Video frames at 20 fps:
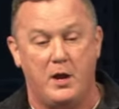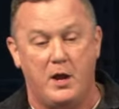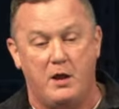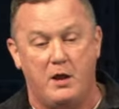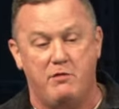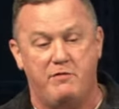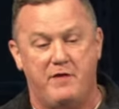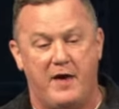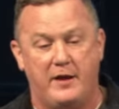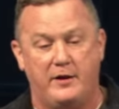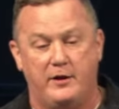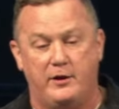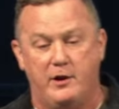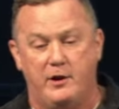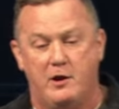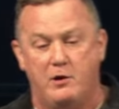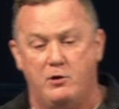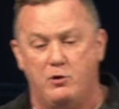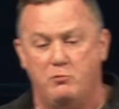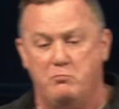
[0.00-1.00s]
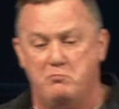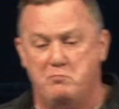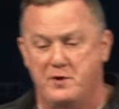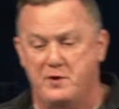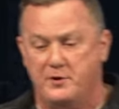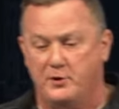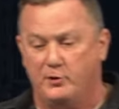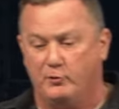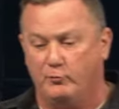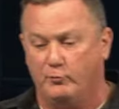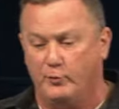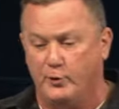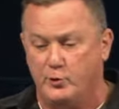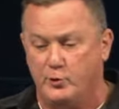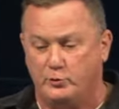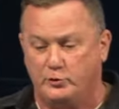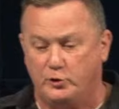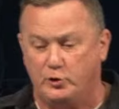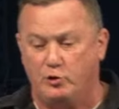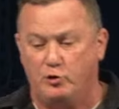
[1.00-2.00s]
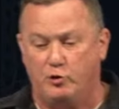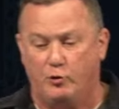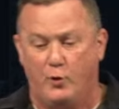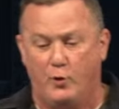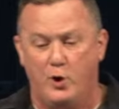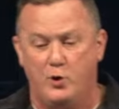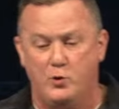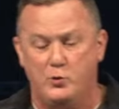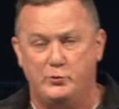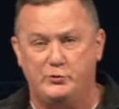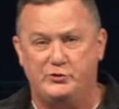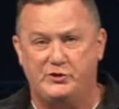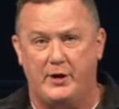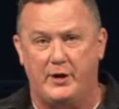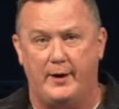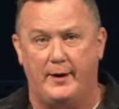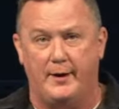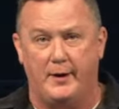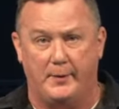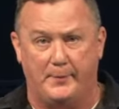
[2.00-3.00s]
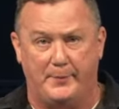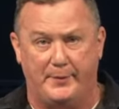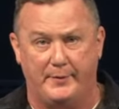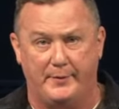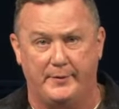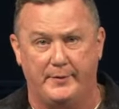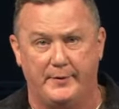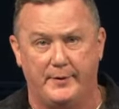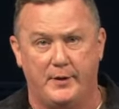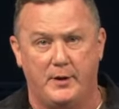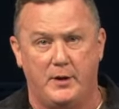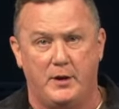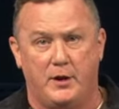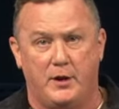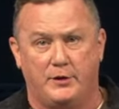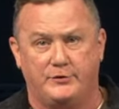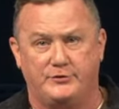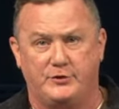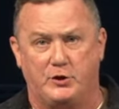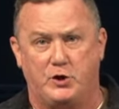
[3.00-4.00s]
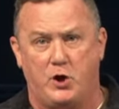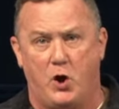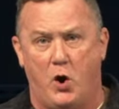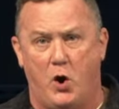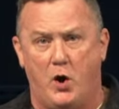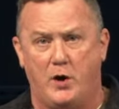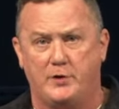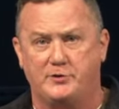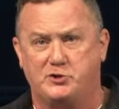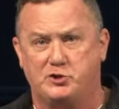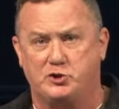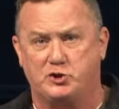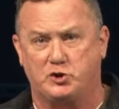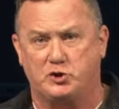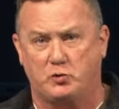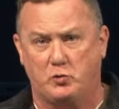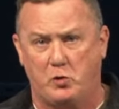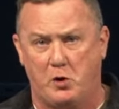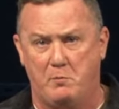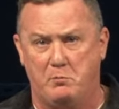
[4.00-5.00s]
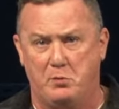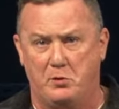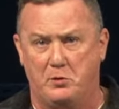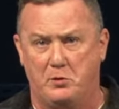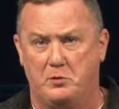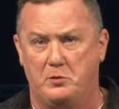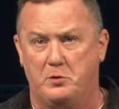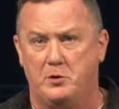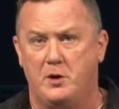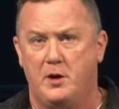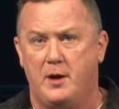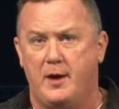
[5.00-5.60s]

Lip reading: that no bitter root grows up to cause trouble.